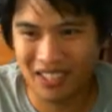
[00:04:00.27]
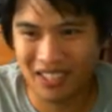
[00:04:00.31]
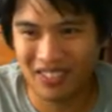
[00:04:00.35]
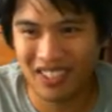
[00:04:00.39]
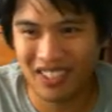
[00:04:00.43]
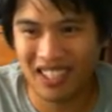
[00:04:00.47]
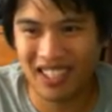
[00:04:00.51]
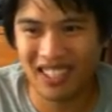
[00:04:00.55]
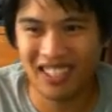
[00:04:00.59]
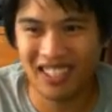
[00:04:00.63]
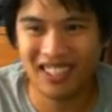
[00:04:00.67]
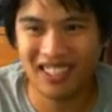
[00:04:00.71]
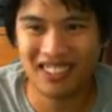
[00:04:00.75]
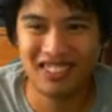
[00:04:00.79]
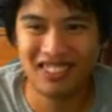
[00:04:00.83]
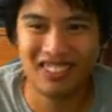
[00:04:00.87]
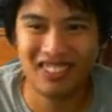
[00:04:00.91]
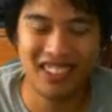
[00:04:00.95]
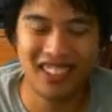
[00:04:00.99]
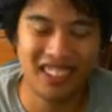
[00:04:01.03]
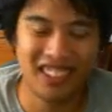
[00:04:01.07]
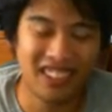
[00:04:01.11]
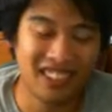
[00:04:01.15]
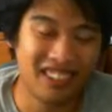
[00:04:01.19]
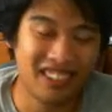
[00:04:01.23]
to be honest
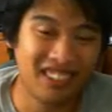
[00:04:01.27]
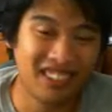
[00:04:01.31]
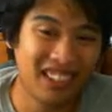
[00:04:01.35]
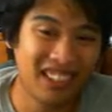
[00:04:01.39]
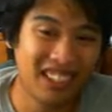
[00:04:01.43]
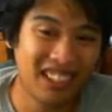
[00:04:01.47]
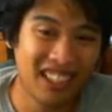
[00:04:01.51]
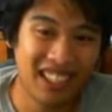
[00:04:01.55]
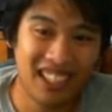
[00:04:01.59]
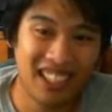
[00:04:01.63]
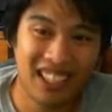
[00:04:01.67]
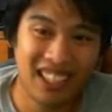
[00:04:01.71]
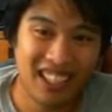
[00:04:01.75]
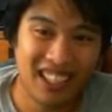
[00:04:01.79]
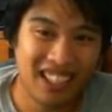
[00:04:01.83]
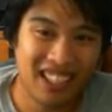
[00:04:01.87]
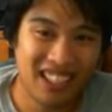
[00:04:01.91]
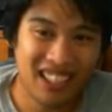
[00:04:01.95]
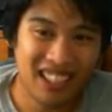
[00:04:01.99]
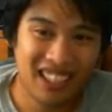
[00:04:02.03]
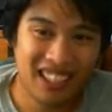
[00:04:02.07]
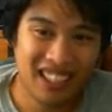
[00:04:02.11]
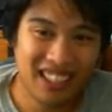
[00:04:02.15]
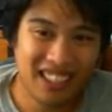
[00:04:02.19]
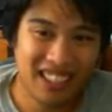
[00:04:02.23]
with you.
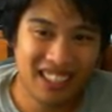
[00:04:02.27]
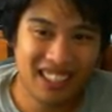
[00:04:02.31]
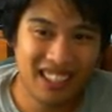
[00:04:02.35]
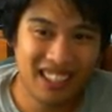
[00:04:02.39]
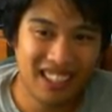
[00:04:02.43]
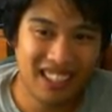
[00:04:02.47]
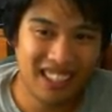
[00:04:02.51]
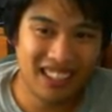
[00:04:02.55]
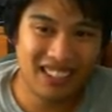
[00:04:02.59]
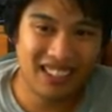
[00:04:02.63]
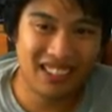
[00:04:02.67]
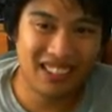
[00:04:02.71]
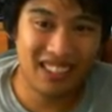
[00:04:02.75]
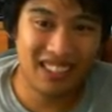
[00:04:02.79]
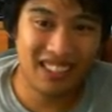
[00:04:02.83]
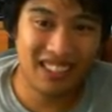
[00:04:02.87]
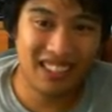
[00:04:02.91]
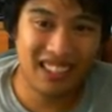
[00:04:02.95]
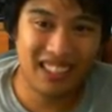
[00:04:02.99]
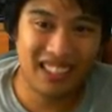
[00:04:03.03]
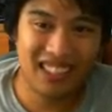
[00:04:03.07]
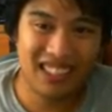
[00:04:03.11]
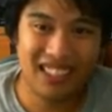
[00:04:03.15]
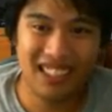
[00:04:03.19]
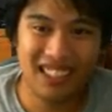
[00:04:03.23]
You know,
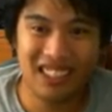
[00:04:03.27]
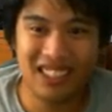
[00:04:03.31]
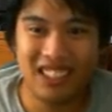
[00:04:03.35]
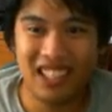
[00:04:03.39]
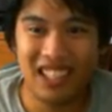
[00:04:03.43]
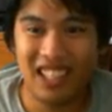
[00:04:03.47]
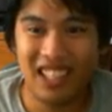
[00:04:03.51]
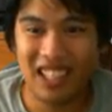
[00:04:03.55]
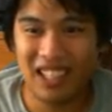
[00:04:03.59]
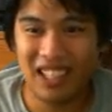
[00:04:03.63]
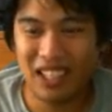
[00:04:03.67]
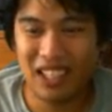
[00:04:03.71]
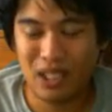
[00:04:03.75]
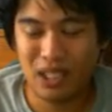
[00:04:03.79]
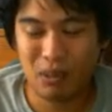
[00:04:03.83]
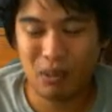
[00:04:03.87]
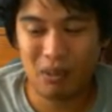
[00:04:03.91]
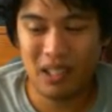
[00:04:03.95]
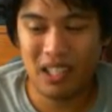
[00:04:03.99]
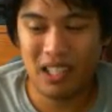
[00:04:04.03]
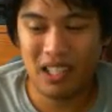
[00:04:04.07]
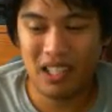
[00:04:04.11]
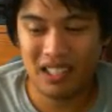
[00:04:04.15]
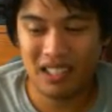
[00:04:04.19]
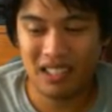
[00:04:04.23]
you gotta
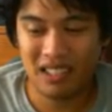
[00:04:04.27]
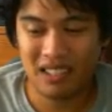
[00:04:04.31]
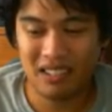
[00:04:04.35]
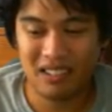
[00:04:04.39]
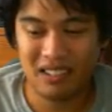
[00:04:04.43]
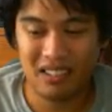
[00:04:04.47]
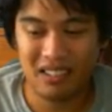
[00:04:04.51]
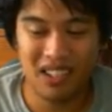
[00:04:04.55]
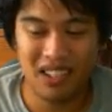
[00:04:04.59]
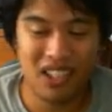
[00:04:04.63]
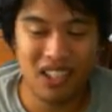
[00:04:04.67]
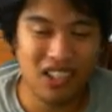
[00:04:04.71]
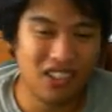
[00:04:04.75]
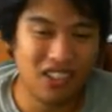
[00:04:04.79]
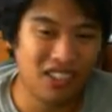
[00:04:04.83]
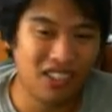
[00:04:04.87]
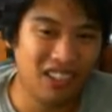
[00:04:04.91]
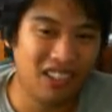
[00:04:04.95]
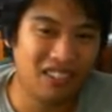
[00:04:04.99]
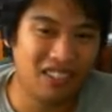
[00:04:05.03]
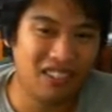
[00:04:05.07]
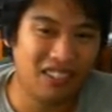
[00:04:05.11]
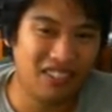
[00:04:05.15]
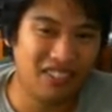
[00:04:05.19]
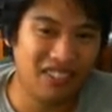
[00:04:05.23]
expect low
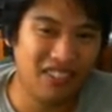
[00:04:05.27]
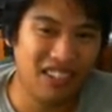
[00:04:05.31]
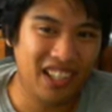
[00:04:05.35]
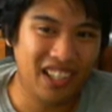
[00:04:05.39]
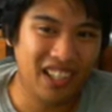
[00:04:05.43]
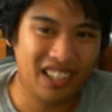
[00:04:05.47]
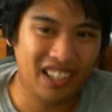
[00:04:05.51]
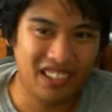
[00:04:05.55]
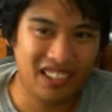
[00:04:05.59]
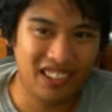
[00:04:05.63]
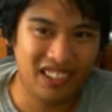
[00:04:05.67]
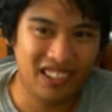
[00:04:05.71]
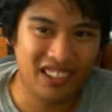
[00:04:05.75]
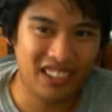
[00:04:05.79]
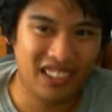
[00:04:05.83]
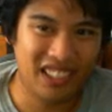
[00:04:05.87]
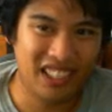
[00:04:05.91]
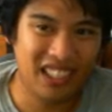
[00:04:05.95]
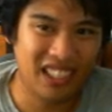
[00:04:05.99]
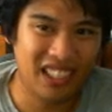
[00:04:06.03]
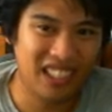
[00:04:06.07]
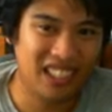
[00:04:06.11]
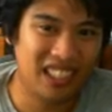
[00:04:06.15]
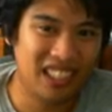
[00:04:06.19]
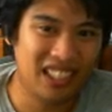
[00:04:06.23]
level fighters
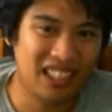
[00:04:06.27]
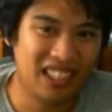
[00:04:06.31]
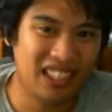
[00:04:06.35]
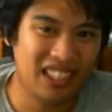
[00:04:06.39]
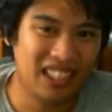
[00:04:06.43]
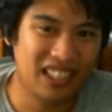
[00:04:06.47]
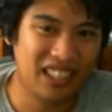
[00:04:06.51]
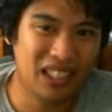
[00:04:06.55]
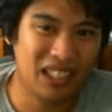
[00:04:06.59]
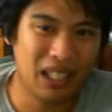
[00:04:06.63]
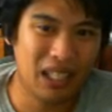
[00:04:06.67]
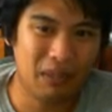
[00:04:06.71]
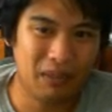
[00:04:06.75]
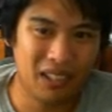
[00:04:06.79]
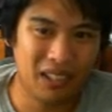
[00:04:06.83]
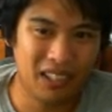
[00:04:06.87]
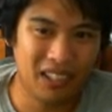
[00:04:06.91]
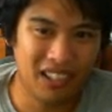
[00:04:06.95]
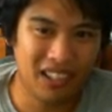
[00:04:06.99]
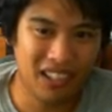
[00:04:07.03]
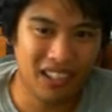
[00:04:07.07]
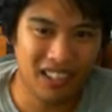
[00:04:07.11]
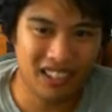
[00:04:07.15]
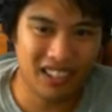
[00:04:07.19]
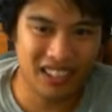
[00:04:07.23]
in these type of
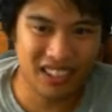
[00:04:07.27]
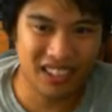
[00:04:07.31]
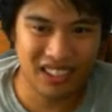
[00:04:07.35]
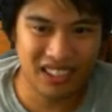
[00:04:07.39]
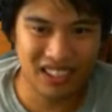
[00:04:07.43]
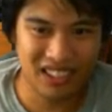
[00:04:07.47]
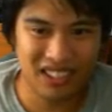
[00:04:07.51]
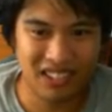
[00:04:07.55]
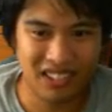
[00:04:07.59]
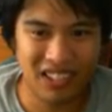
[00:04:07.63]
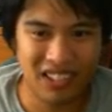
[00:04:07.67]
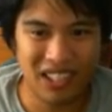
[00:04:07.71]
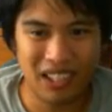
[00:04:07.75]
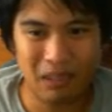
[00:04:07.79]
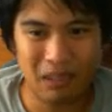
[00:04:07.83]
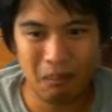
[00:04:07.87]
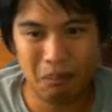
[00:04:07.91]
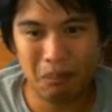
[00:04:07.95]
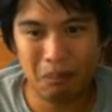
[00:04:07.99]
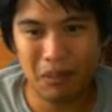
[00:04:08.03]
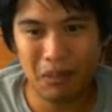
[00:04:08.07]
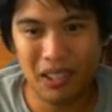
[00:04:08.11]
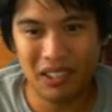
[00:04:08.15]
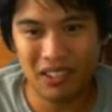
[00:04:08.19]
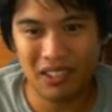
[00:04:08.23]
cards because they're trying to
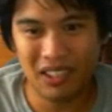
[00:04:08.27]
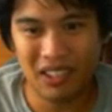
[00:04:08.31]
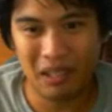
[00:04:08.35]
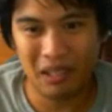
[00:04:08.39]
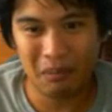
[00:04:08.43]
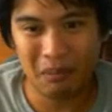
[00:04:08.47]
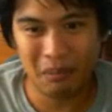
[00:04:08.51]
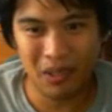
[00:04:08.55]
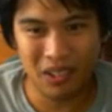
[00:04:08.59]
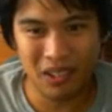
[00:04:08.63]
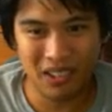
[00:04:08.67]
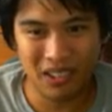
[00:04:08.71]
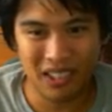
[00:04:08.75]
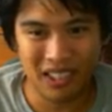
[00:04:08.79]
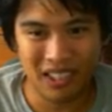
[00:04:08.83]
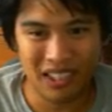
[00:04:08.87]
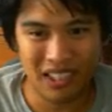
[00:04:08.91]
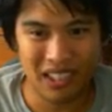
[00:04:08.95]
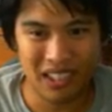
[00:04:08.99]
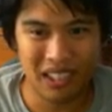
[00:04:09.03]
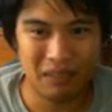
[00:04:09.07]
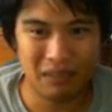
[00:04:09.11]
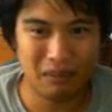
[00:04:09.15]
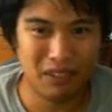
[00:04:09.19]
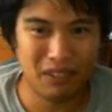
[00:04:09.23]
build that
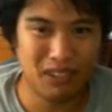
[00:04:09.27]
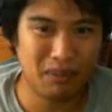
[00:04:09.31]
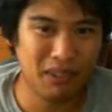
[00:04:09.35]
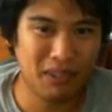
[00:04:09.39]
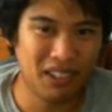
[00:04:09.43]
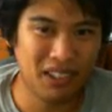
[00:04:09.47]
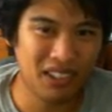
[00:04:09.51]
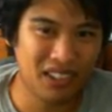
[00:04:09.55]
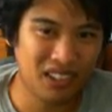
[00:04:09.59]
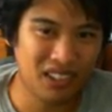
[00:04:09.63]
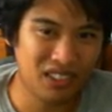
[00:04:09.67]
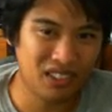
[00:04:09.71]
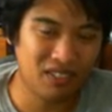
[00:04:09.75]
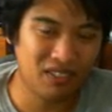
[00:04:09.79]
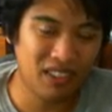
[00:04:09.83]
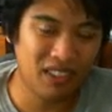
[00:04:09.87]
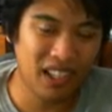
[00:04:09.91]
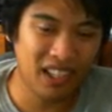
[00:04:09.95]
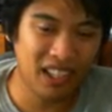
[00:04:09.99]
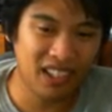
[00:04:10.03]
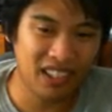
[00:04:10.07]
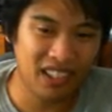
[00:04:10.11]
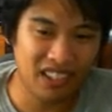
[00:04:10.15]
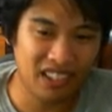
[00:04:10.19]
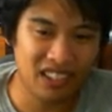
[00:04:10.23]
market and build those
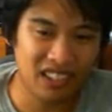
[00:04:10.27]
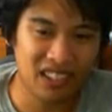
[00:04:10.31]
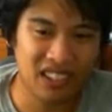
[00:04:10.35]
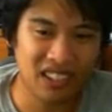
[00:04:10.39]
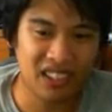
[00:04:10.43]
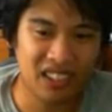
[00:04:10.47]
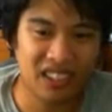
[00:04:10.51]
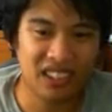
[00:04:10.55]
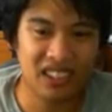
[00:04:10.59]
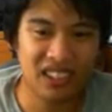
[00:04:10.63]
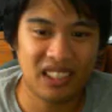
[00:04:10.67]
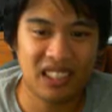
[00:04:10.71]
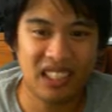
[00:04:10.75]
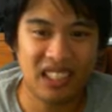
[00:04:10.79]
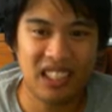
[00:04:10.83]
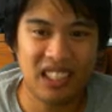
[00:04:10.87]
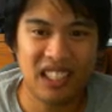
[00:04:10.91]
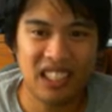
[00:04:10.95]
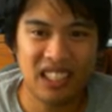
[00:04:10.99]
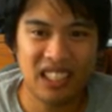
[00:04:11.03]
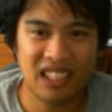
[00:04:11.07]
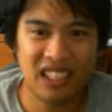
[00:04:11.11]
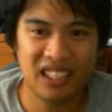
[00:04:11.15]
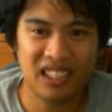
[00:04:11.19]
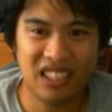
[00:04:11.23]
fighters.
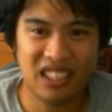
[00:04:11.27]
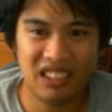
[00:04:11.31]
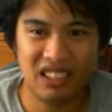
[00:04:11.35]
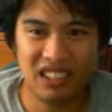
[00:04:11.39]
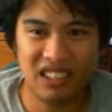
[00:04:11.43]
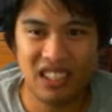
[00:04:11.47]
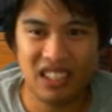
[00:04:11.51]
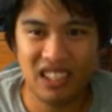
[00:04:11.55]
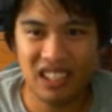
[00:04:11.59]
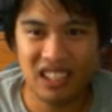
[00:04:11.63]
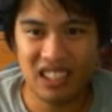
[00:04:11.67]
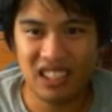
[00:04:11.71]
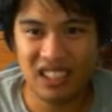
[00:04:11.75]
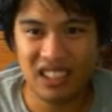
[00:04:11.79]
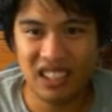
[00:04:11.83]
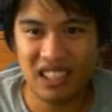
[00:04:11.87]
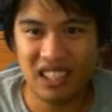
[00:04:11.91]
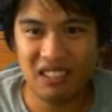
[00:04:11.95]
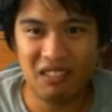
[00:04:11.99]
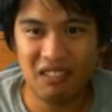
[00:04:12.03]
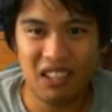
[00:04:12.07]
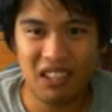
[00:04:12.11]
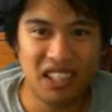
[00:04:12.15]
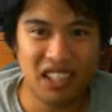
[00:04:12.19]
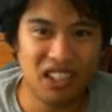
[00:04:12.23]
So let's
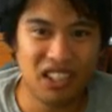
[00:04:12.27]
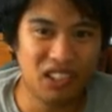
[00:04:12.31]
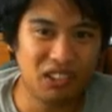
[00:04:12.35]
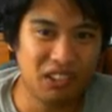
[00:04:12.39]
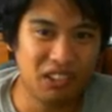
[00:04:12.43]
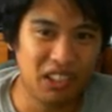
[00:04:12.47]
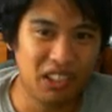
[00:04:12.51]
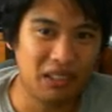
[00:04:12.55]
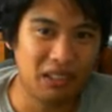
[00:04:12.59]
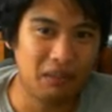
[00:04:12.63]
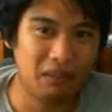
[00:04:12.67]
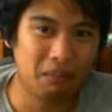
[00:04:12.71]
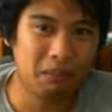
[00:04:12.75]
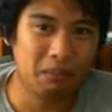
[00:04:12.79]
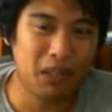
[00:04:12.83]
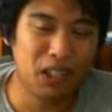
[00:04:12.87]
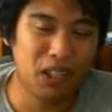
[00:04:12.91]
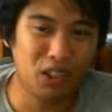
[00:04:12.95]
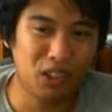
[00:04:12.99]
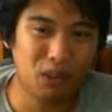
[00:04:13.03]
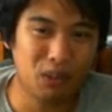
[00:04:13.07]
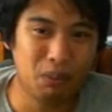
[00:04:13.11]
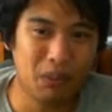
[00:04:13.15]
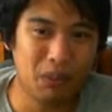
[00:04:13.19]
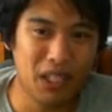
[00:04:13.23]
get right to it.
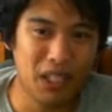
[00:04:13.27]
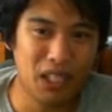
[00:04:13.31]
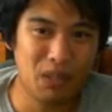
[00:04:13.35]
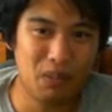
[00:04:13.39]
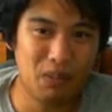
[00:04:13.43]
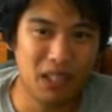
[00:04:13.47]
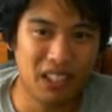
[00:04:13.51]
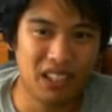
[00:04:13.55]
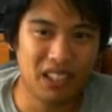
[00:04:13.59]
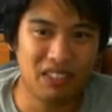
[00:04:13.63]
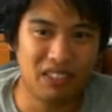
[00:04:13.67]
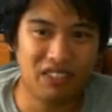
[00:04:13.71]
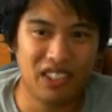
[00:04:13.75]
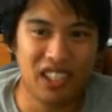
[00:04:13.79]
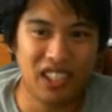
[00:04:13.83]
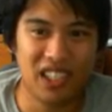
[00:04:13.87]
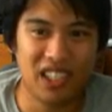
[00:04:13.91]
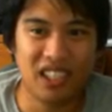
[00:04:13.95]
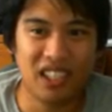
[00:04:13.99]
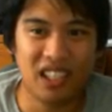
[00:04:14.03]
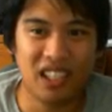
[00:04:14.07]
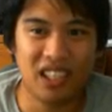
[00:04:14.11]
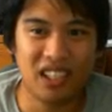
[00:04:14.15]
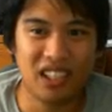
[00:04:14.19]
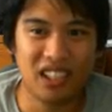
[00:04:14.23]
Michael Bisping
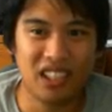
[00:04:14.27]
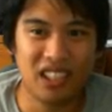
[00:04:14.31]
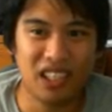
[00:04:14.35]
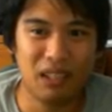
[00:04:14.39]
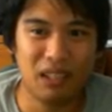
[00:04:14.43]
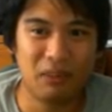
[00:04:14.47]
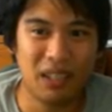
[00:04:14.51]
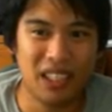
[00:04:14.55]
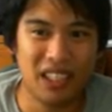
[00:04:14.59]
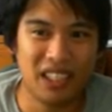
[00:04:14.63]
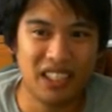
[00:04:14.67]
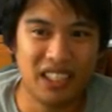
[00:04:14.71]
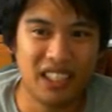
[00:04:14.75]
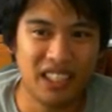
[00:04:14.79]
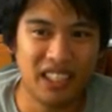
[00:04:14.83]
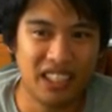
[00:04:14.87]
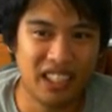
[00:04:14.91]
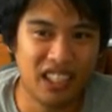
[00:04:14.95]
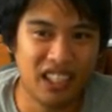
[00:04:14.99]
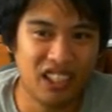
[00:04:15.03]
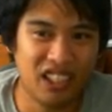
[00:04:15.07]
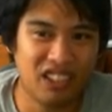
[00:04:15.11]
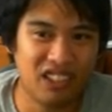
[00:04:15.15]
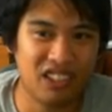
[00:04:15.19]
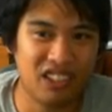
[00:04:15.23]
defeated Kung Lee by
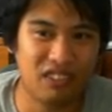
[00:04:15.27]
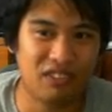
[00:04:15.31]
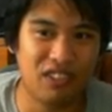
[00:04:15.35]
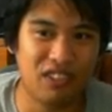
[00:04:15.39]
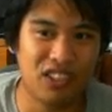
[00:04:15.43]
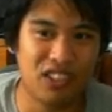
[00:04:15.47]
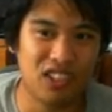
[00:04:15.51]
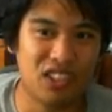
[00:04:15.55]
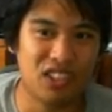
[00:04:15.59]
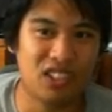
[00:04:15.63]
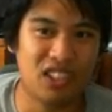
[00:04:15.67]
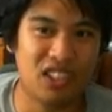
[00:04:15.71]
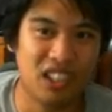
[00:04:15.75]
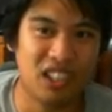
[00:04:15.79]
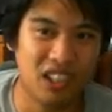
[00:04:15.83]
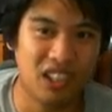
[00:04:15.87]
TKO in the fourth